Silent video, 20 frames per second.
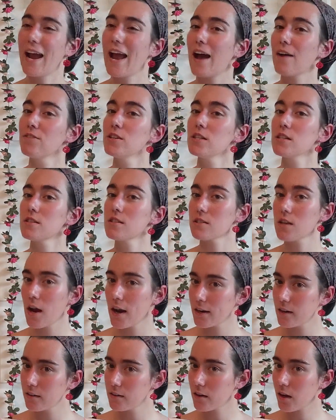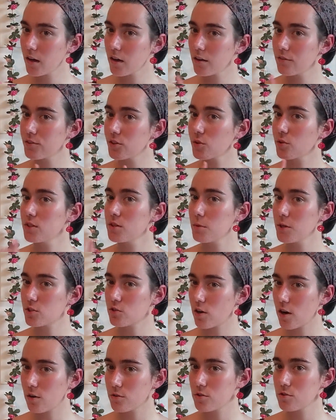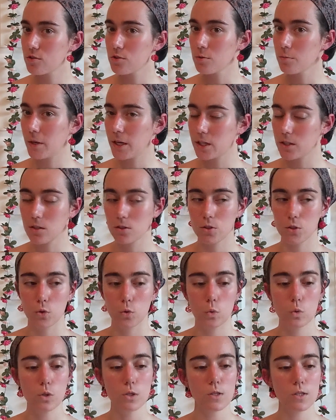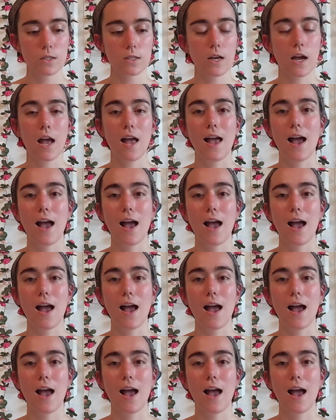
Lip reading: I haven't decided yet if they're going to be trousers or pantaloons.